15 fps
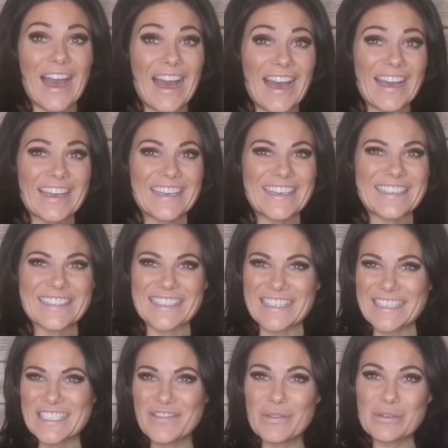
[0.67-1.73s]
Hi, it's
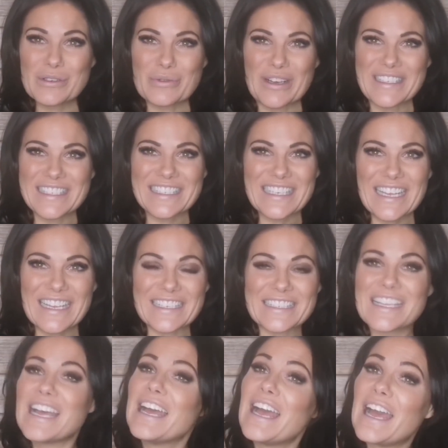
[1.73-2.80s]
Alicia from Twice as
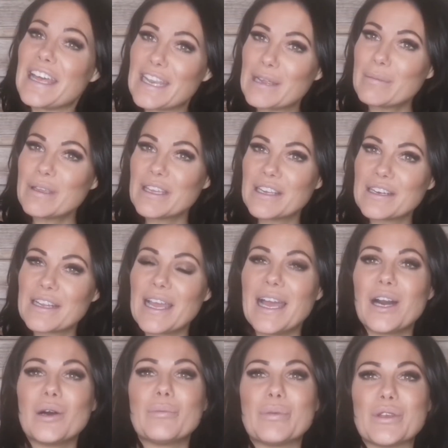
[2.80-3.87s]
Nice, and I'm here to
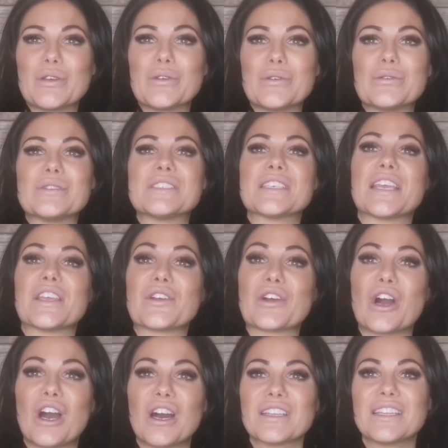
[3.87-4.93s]
help you to get your
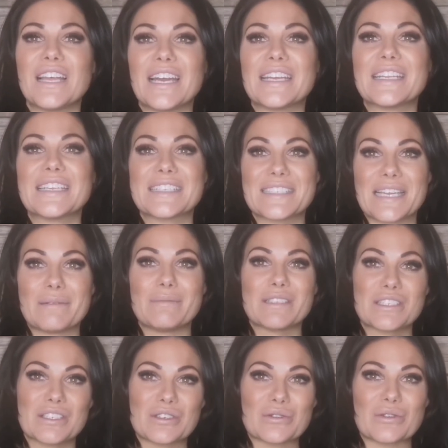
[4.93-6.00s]
online
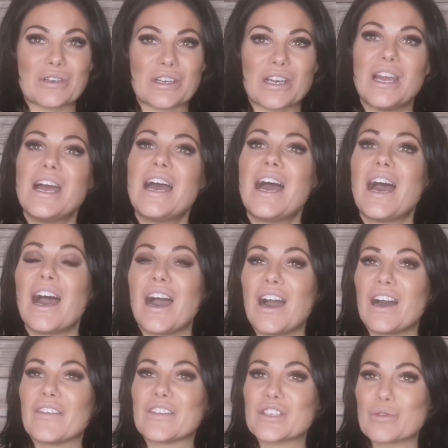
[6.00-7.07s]
consignment store
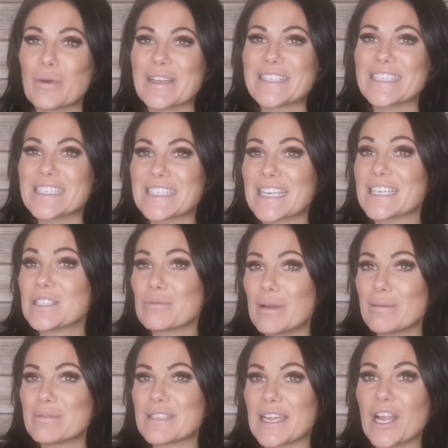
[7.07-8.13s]
on the Twice as Nice
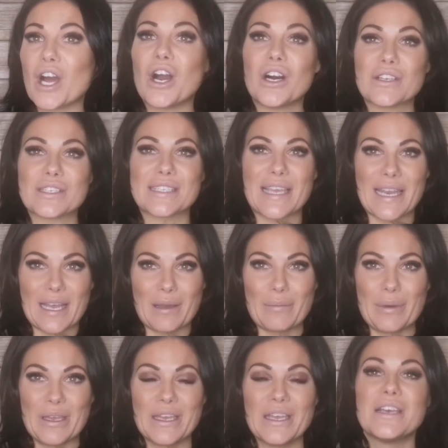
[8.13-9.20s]
website all set up.